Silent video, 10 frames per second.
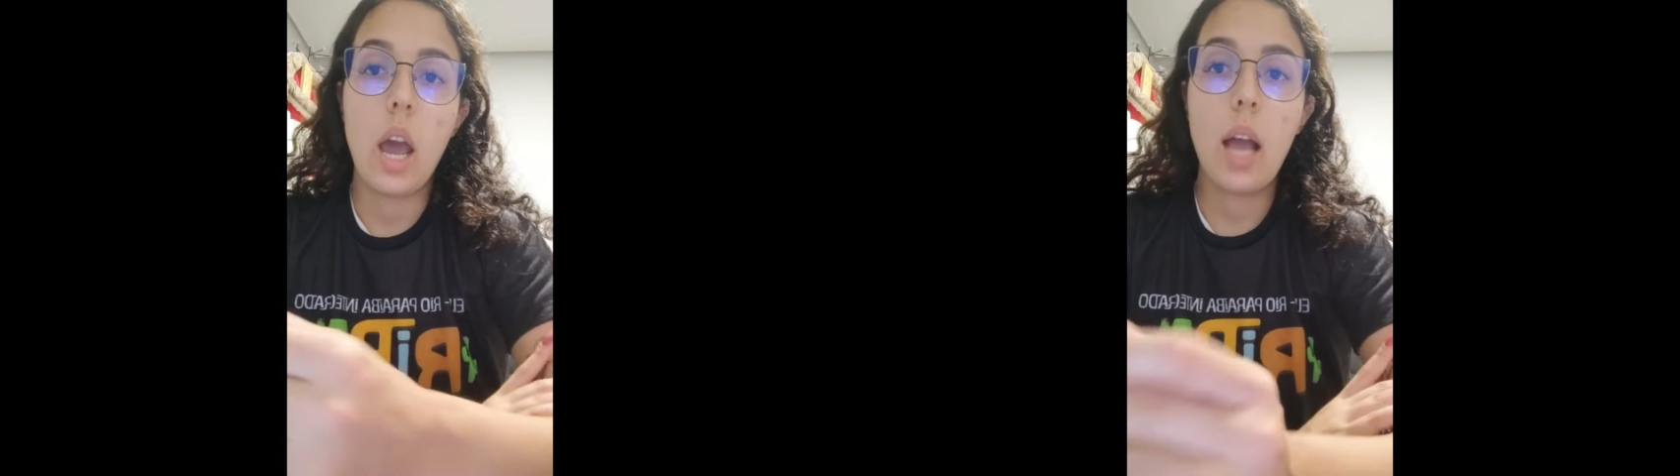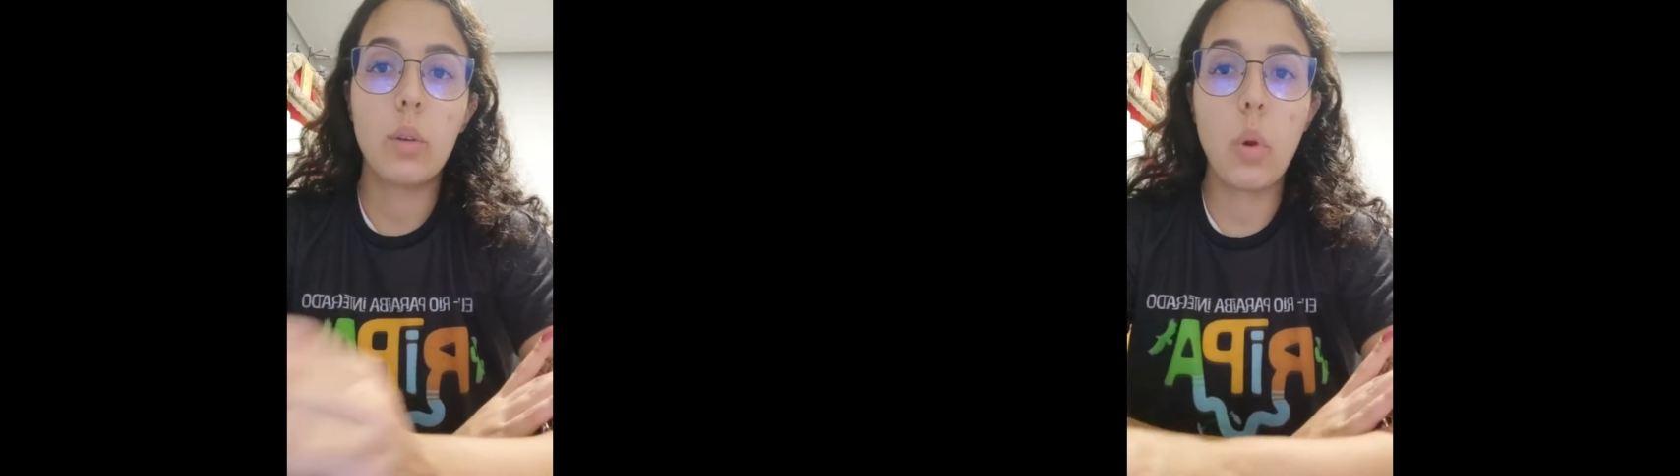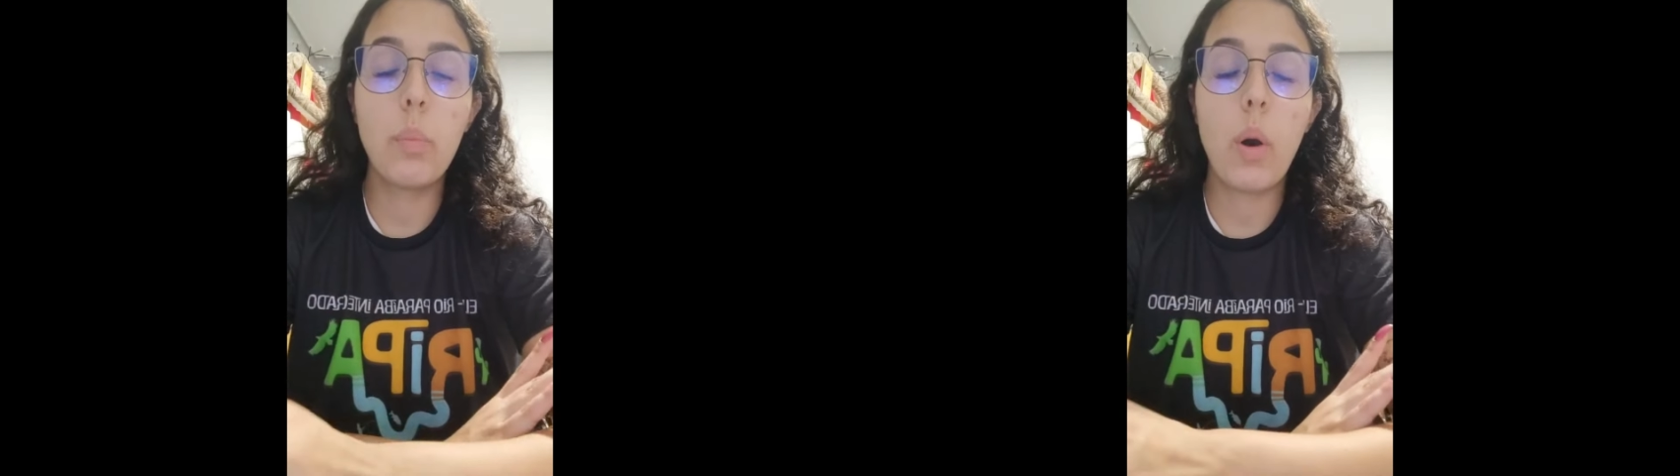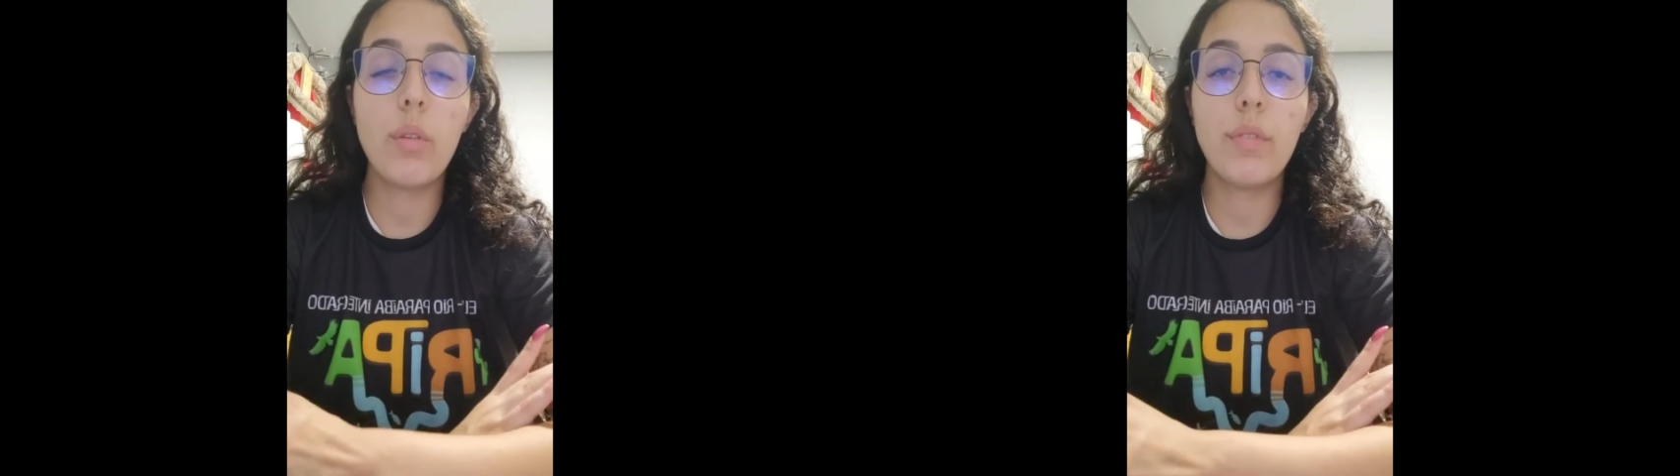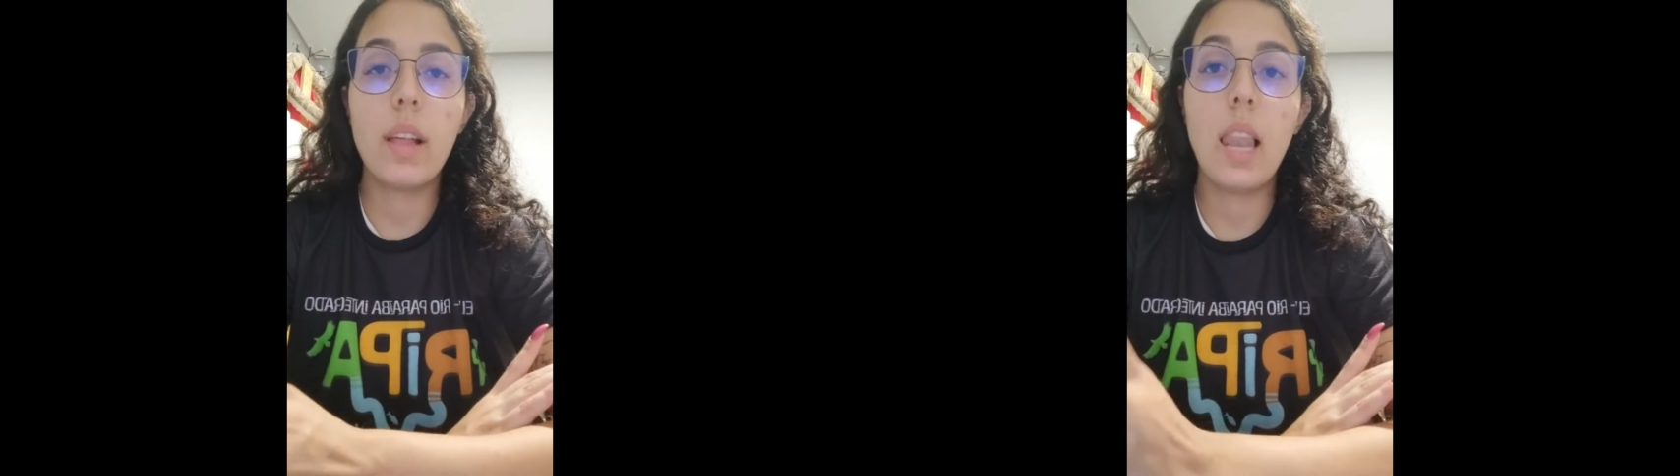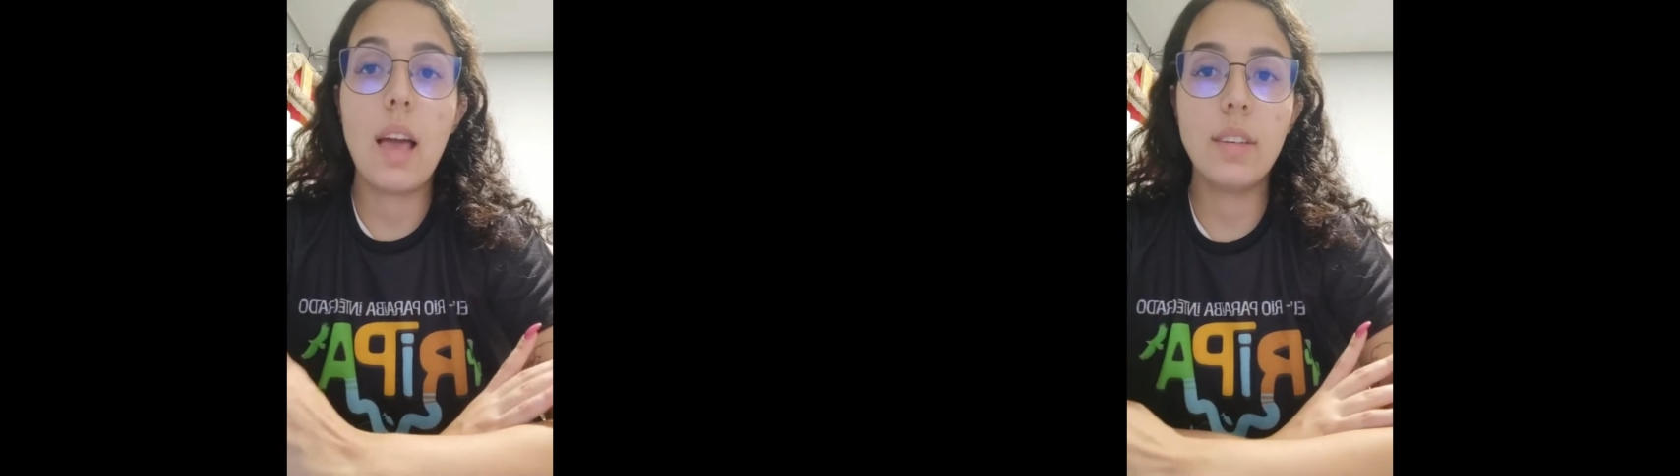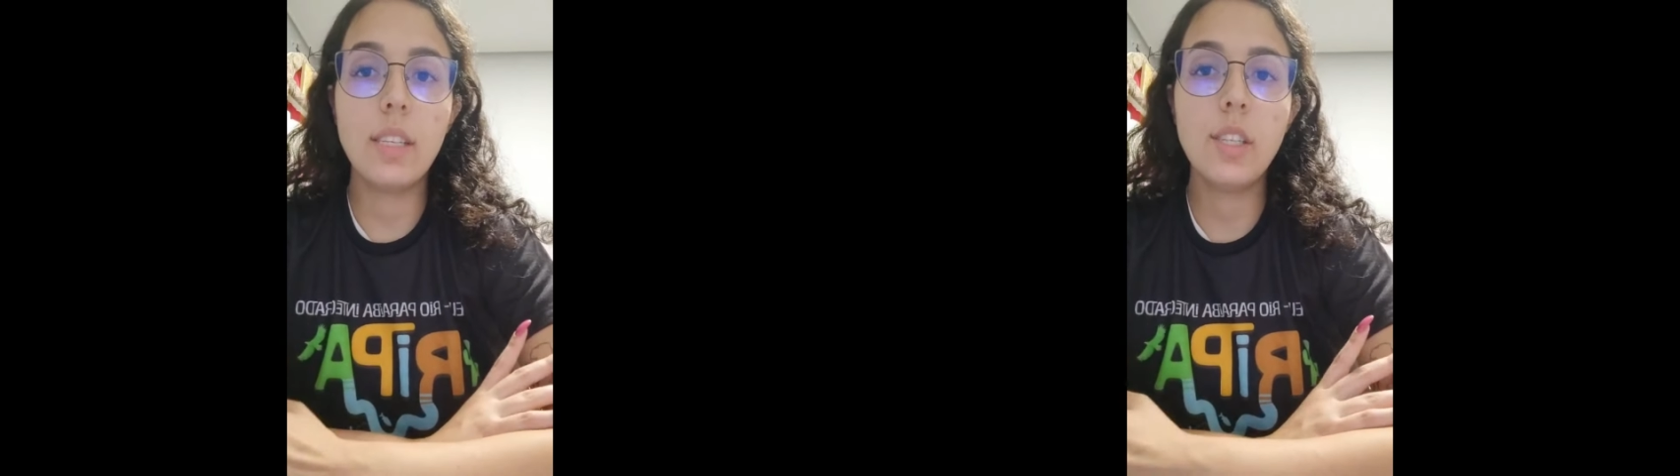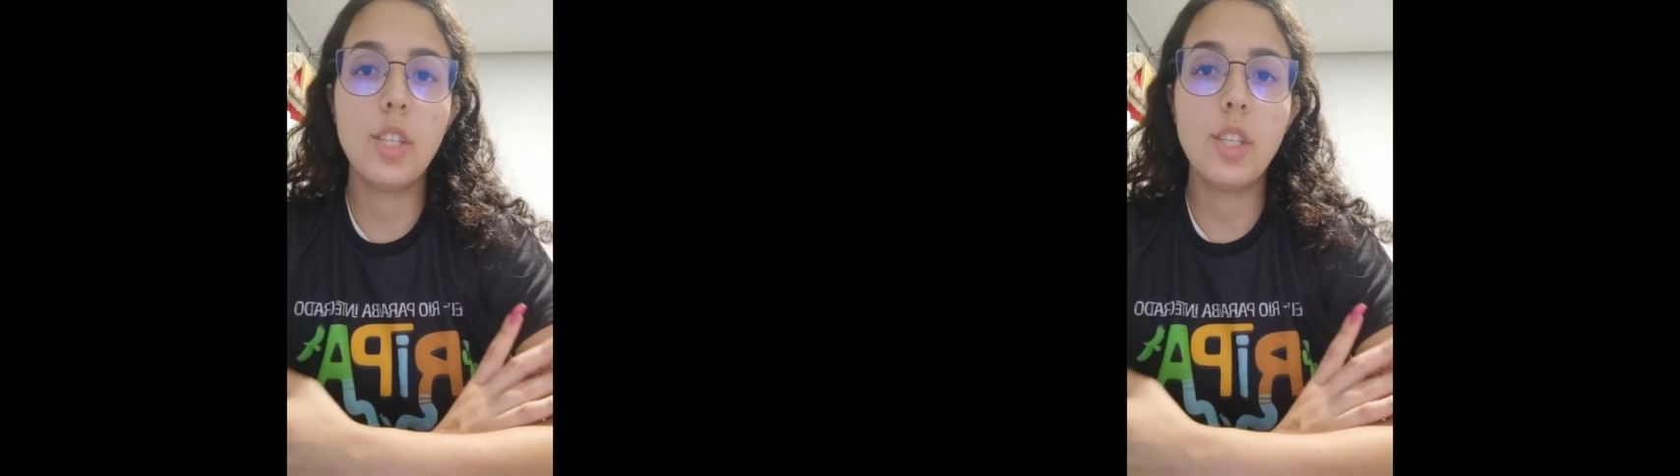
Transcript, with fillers: a group of 11